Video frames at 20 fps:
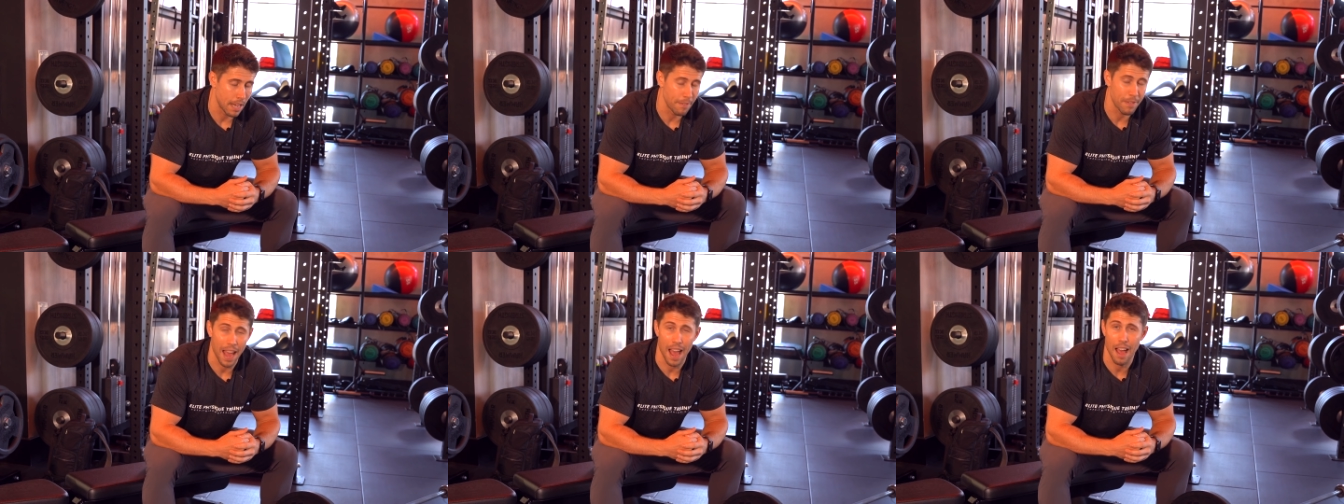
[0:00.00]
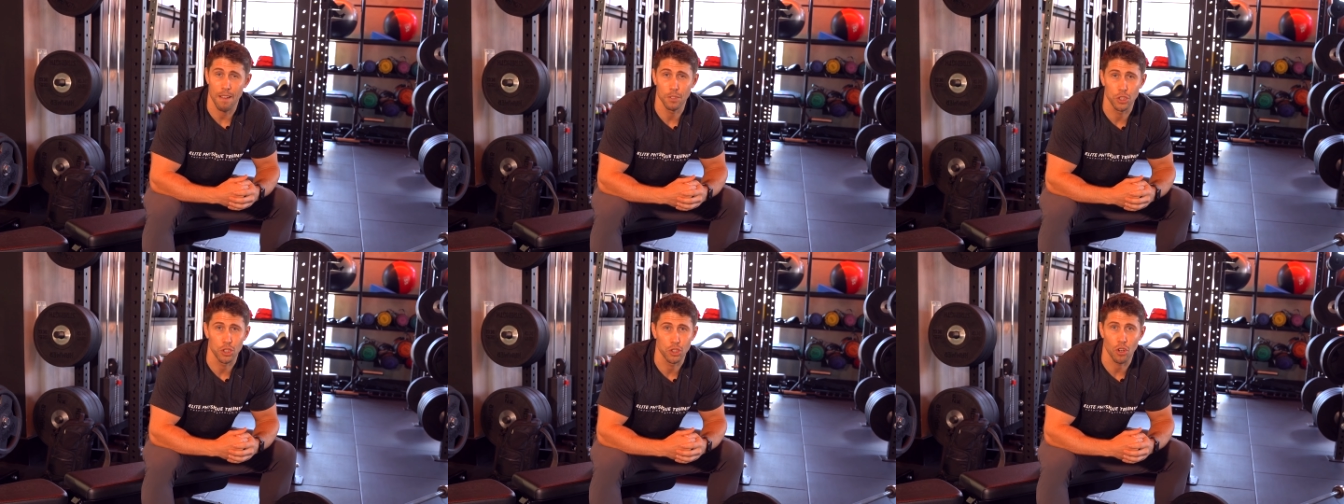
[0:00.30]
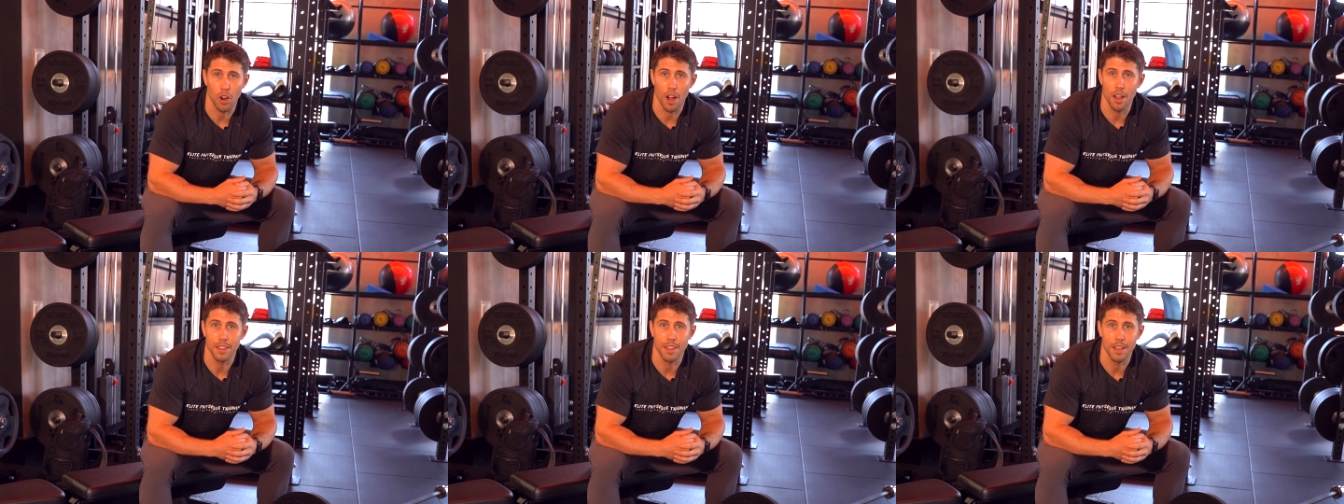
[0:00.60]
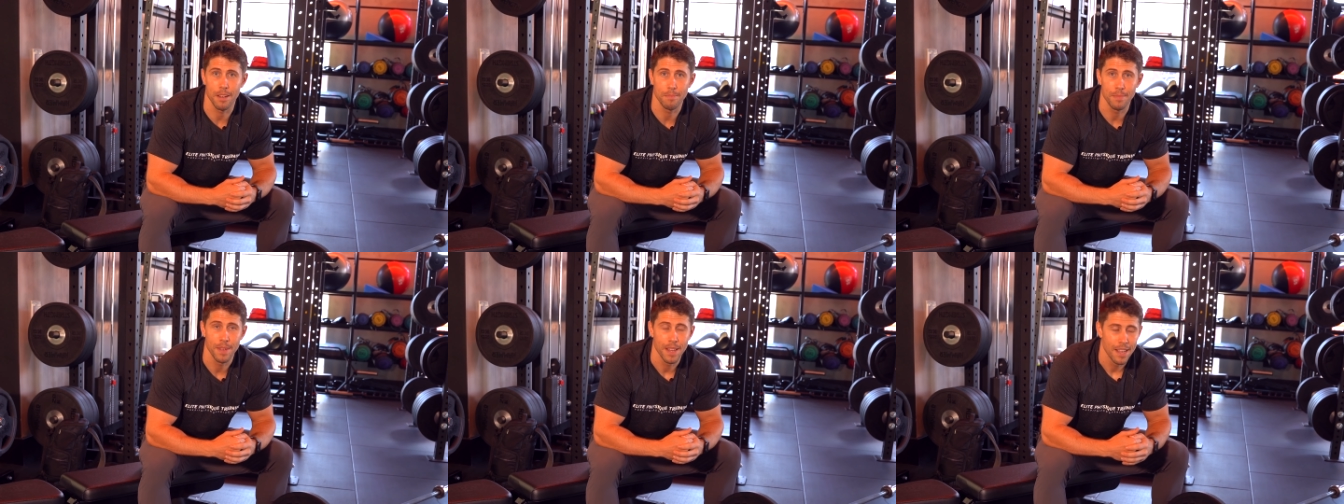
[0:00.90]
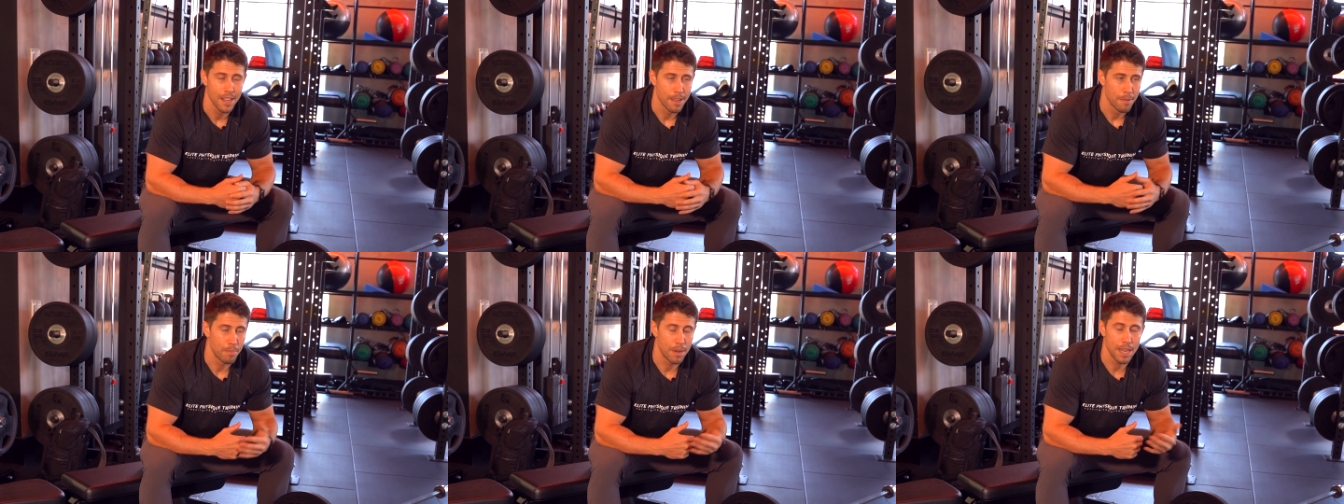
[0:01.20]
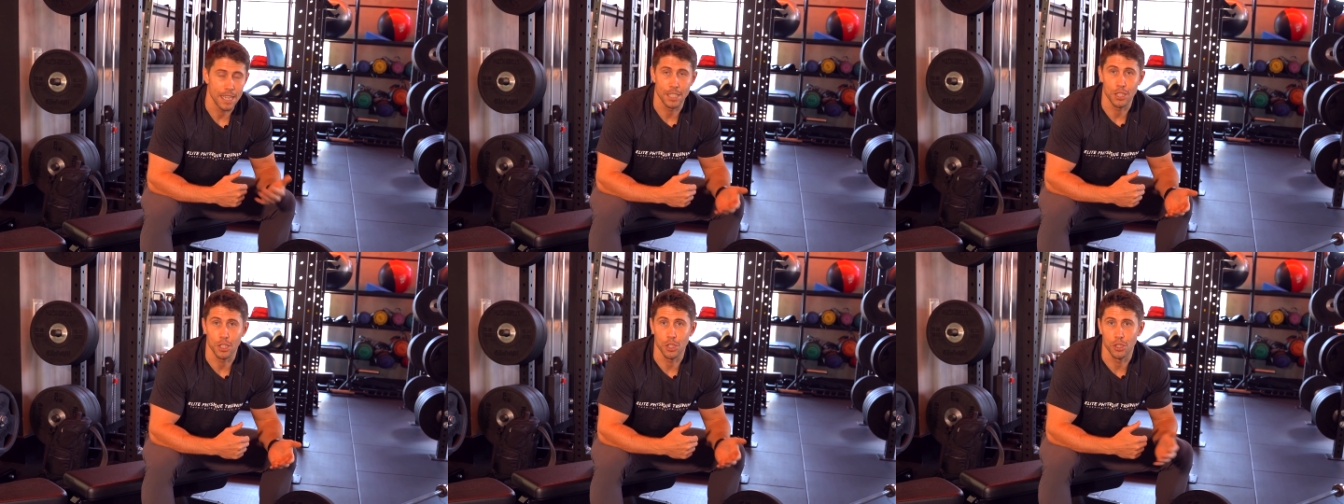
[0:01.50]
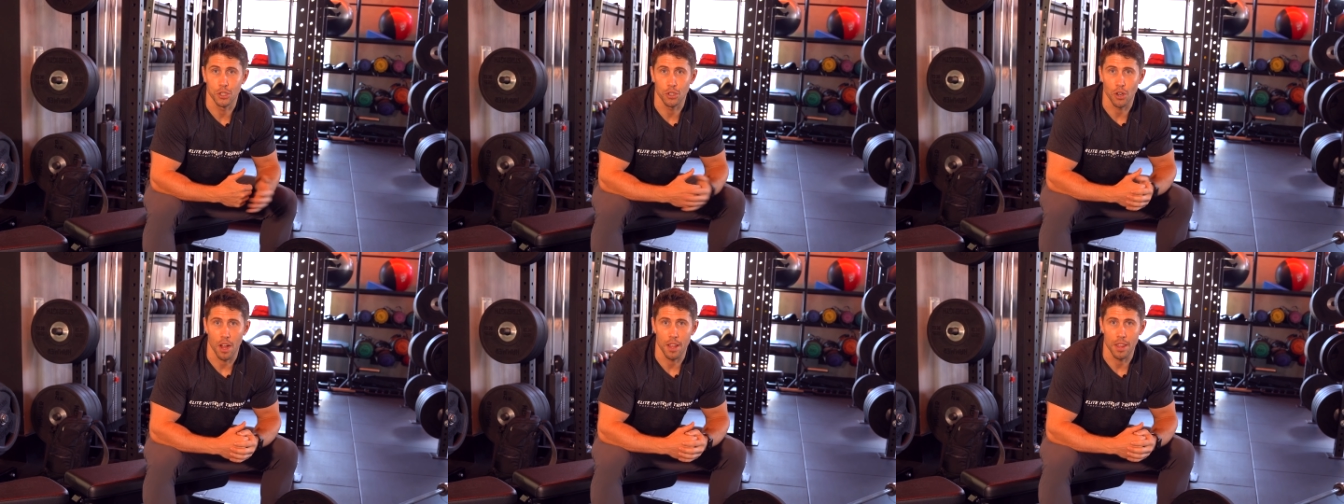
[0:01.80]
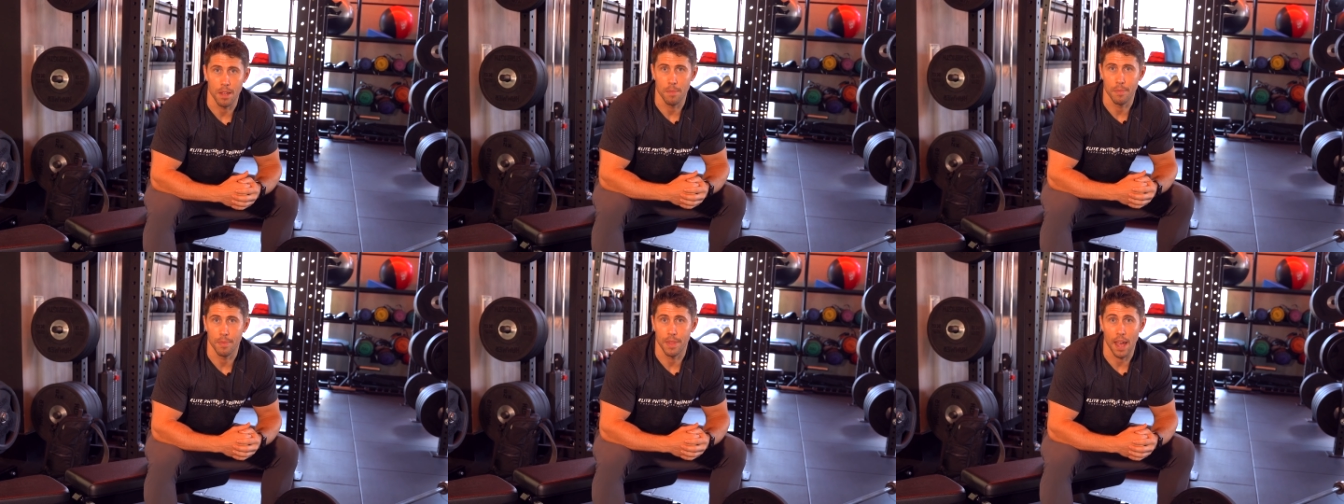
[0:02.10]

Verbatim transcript: if you haven't tried them, please do try them.